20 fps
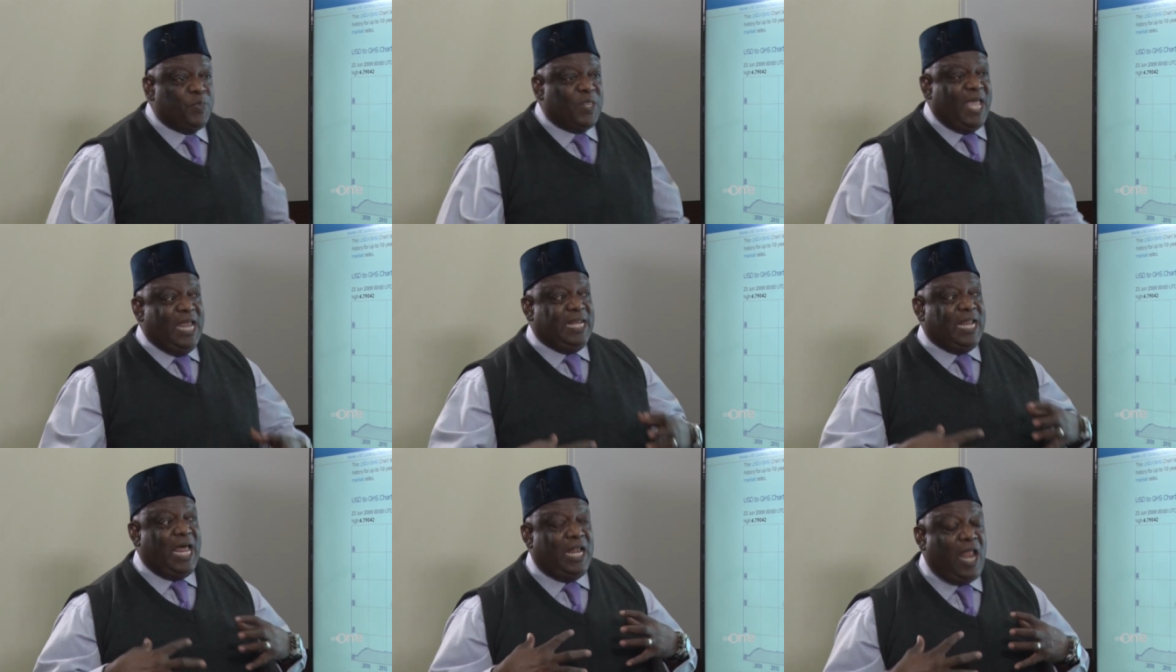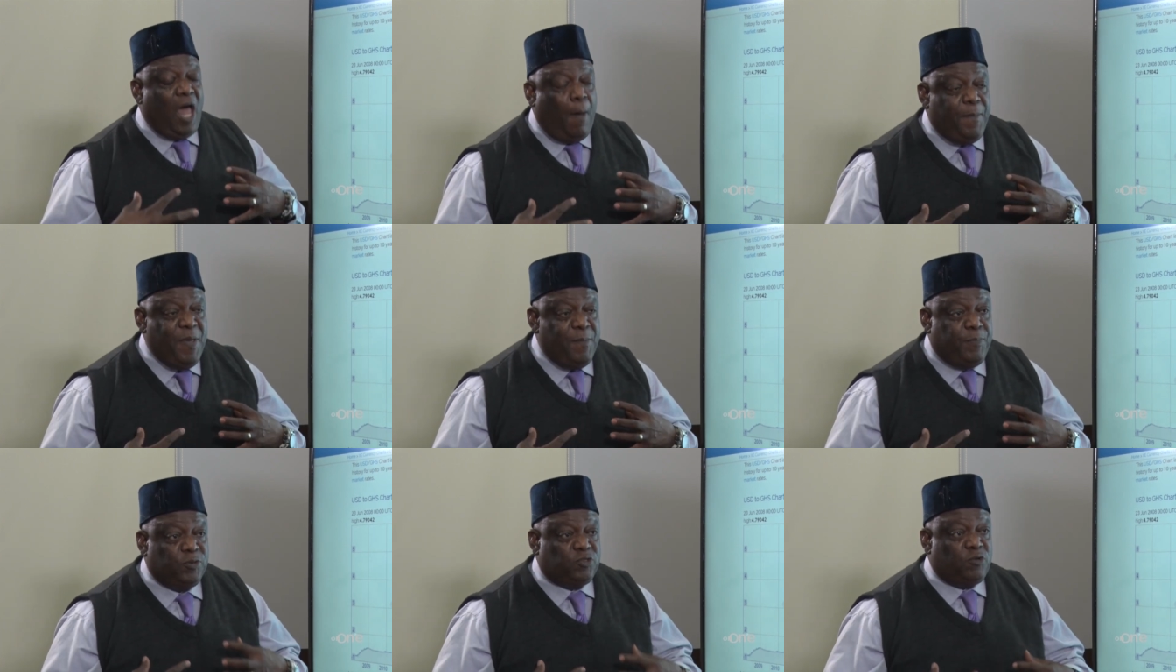and allow
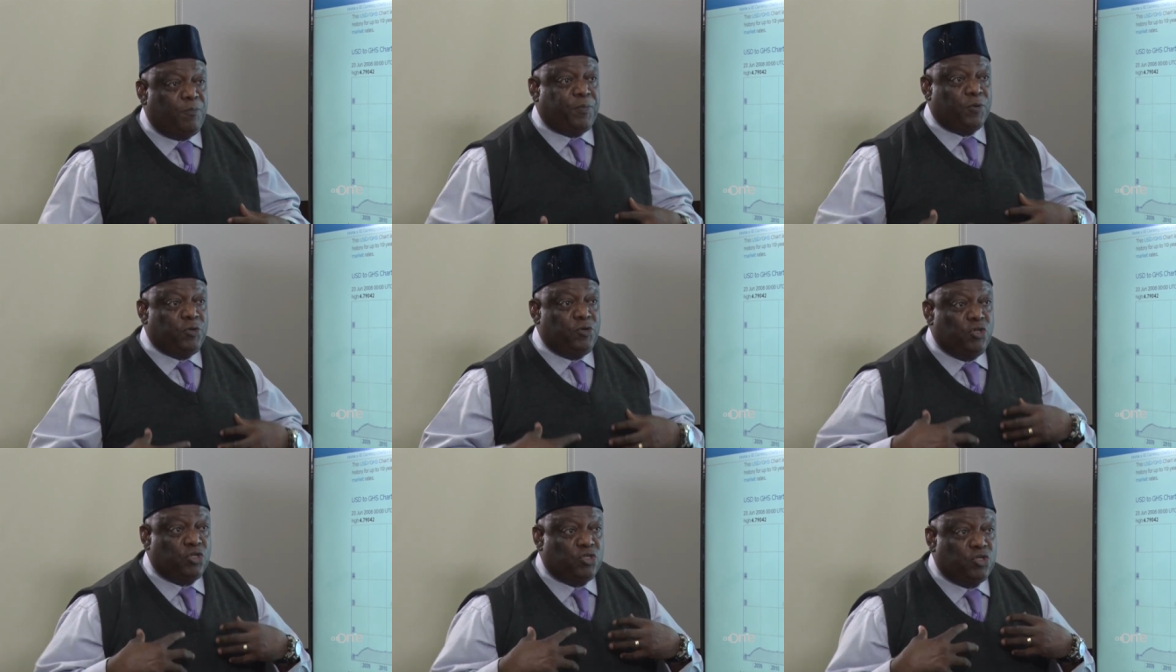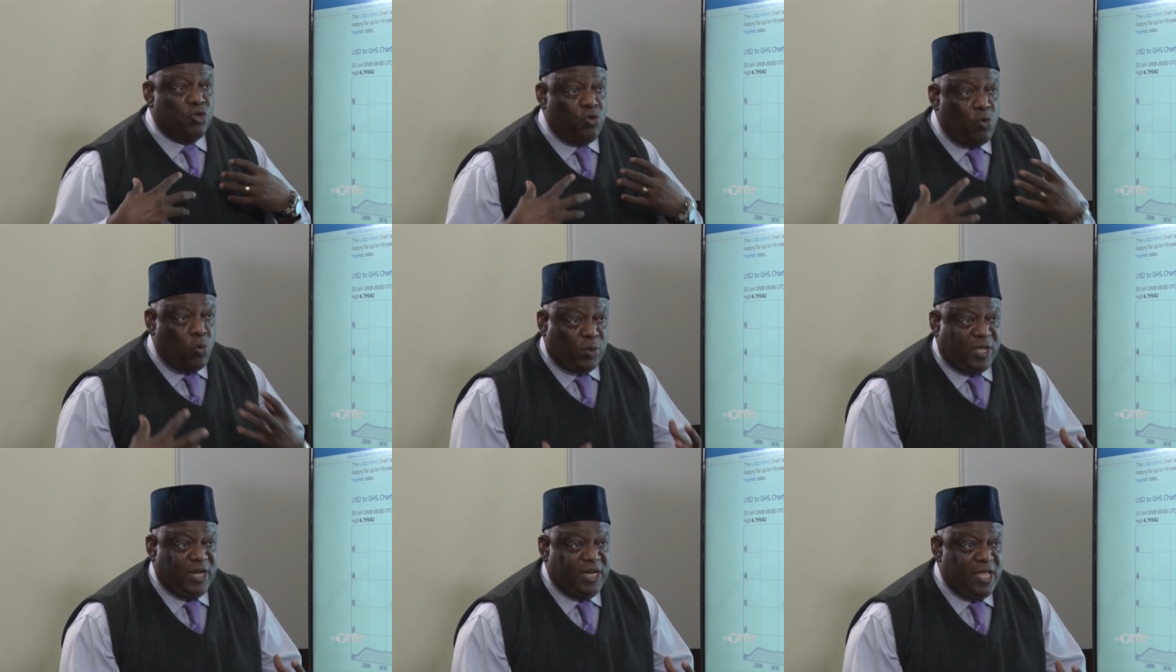people to produce
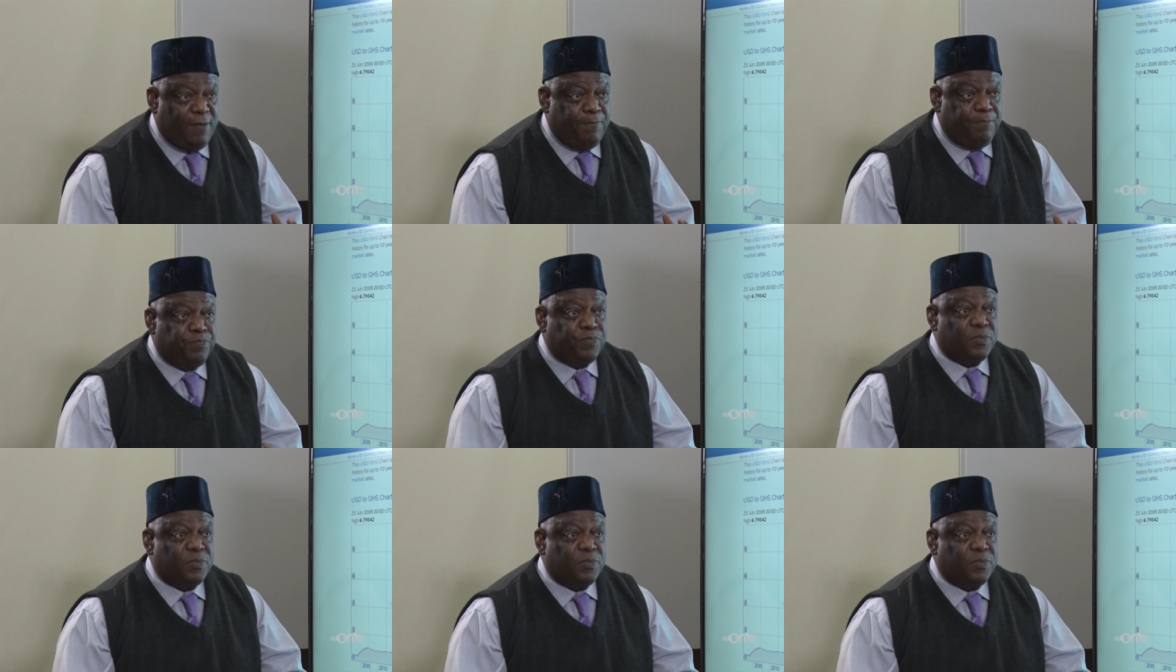locally,